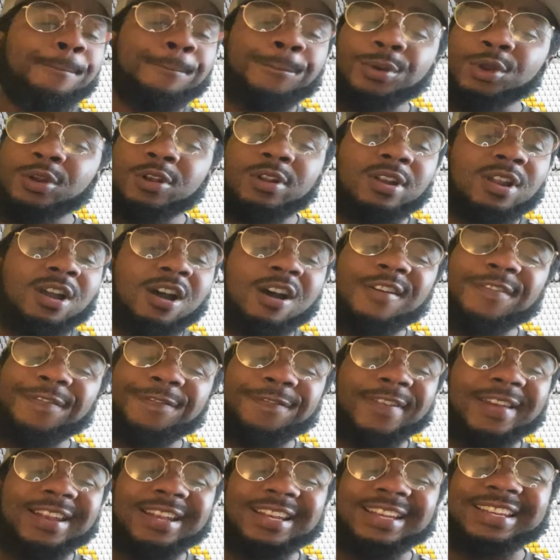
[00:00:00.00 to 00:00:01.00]
Bruno
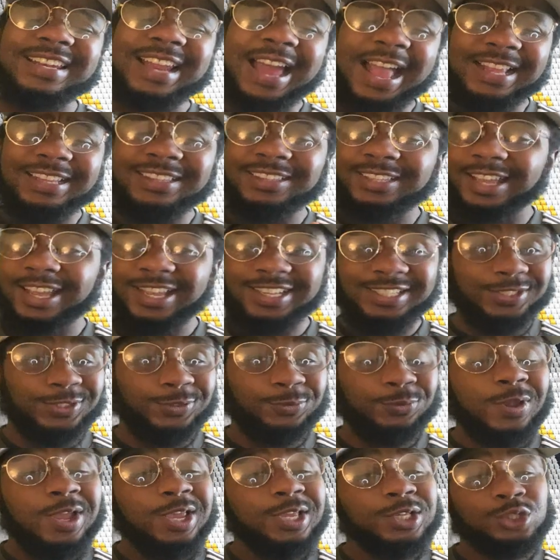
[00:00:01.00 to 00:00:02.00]

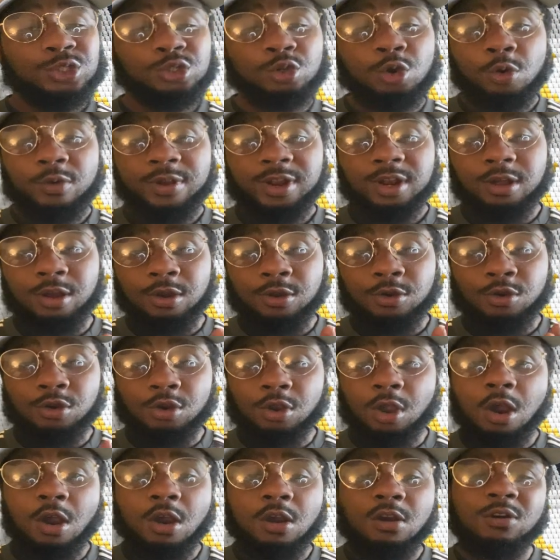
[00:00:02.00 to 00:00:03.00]
Fernandes, scoring a
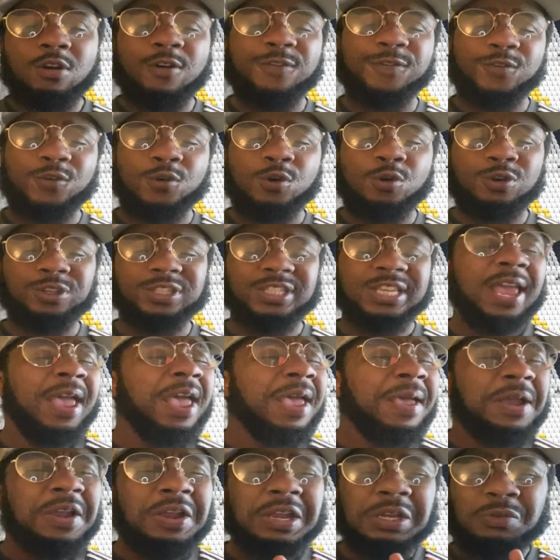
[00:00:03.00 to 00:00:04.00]
goal, of course.
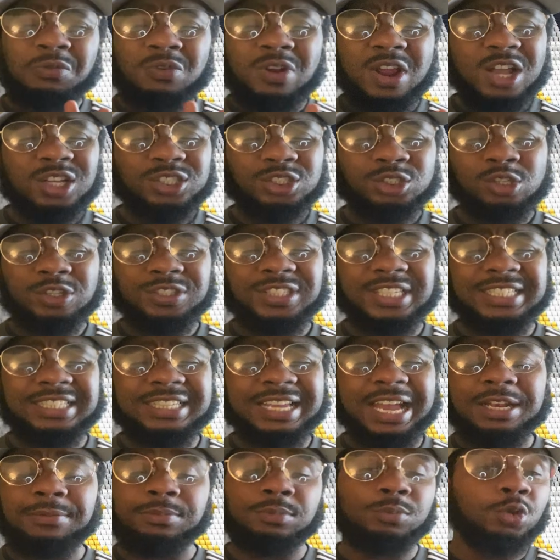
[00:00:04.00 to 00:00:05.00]
Real
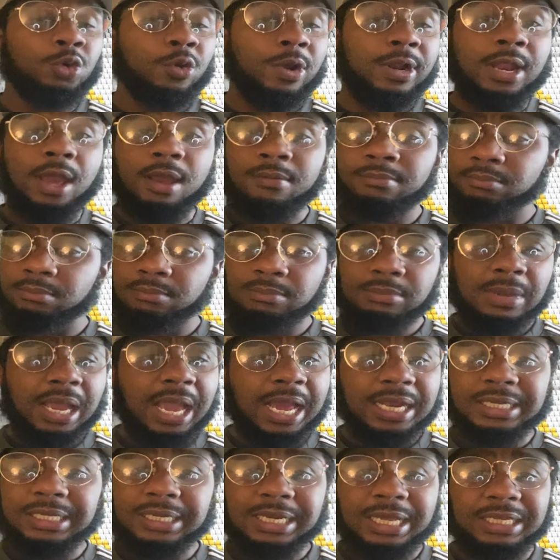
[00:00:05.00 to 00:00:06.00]
Sociedad doing a
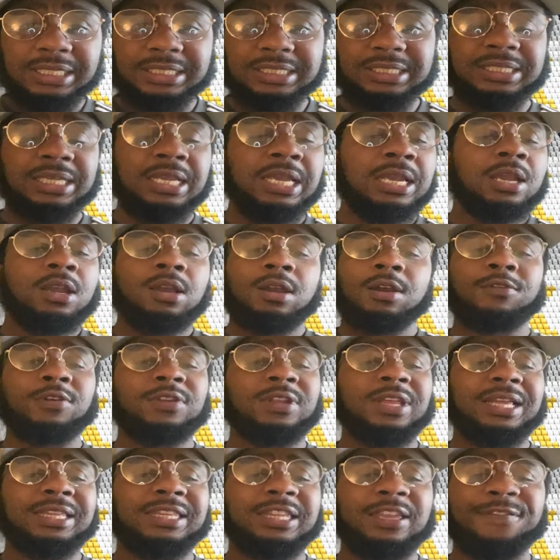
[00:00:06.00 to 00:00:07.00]
madness
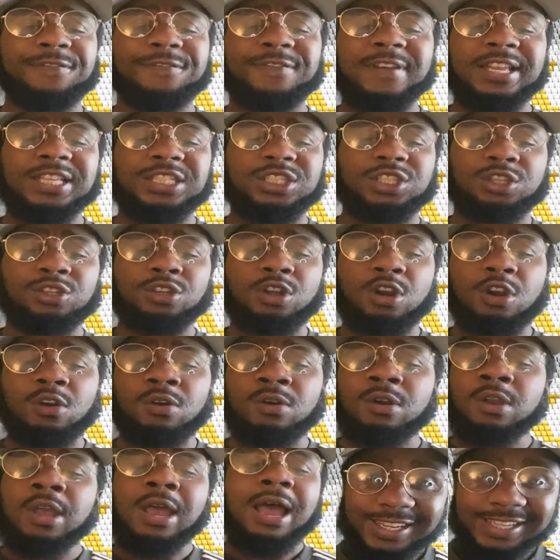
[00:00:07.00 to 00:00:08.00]
with their defense, you
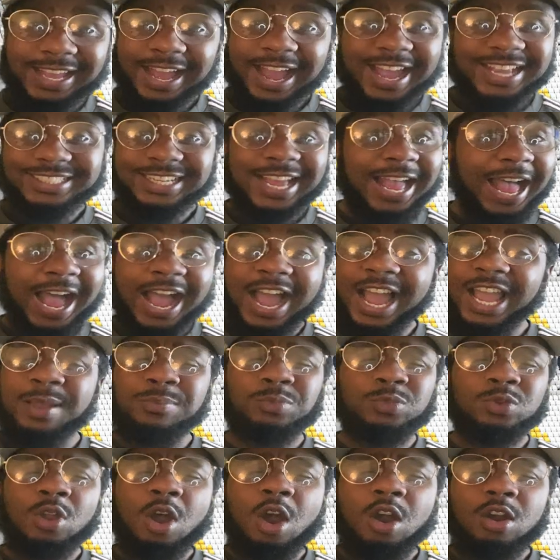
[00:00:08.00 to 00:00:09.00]
know. Guys, I
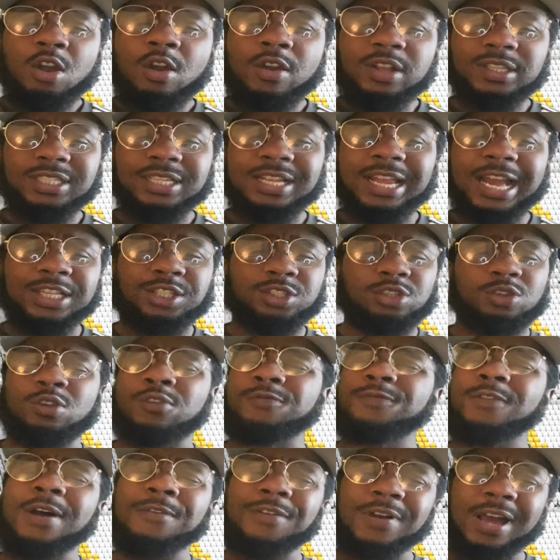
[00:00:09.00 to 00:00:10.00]
am not going to lie to
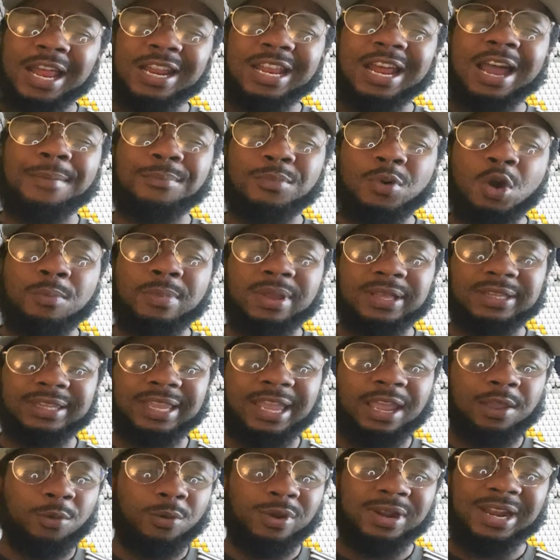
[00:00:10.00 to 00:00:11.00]
you. At that moment
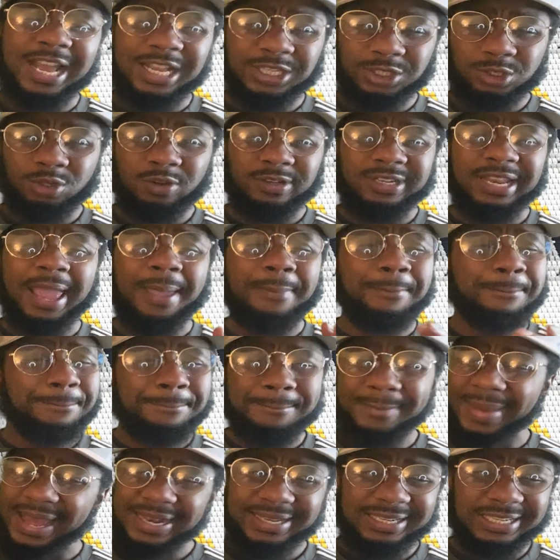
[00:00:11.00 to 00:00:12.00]
there, when I saw their
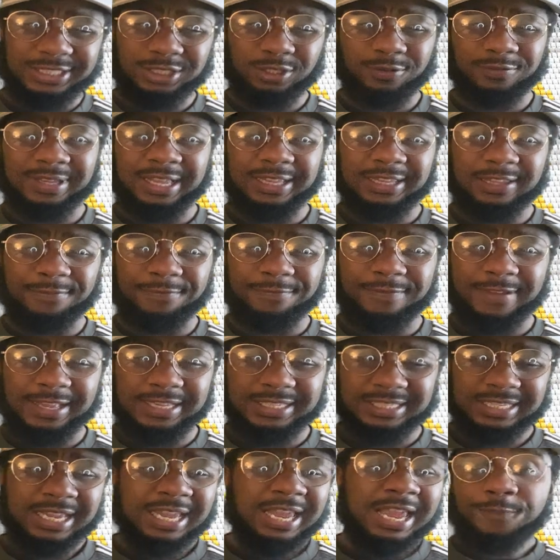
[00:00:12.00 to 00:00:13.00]
madness of their
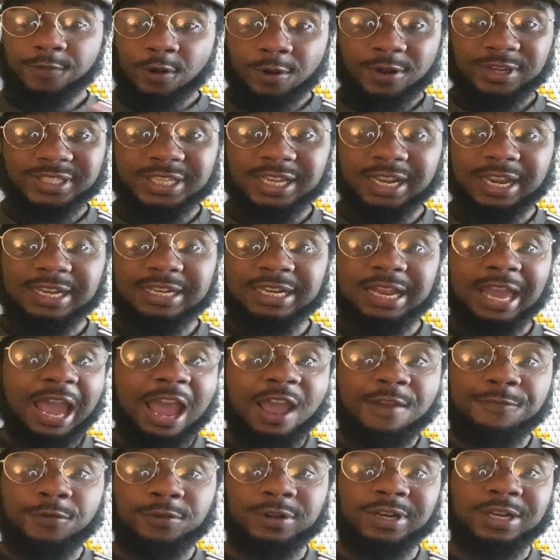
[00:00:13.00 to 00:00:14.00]
defense, for a second there,
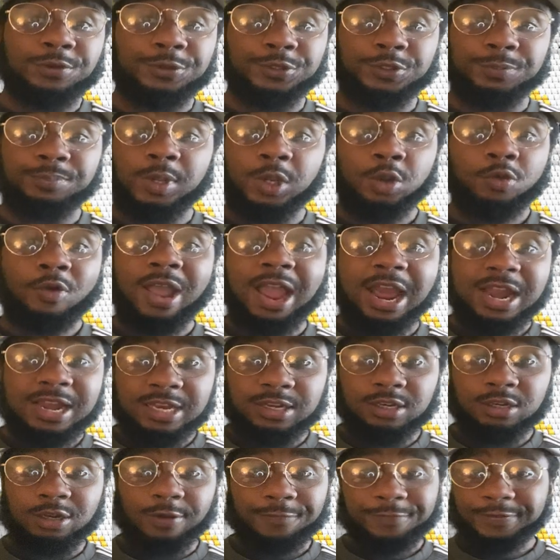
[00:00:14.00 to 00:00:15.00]
I thought it was Maguire,
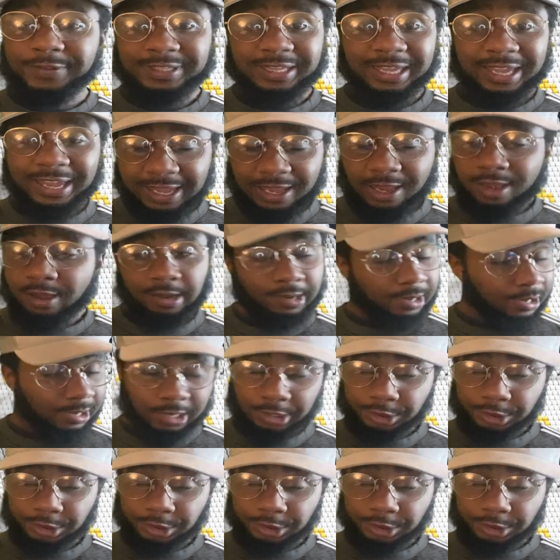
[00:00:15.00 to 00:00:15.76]
Lindelof and De Gea.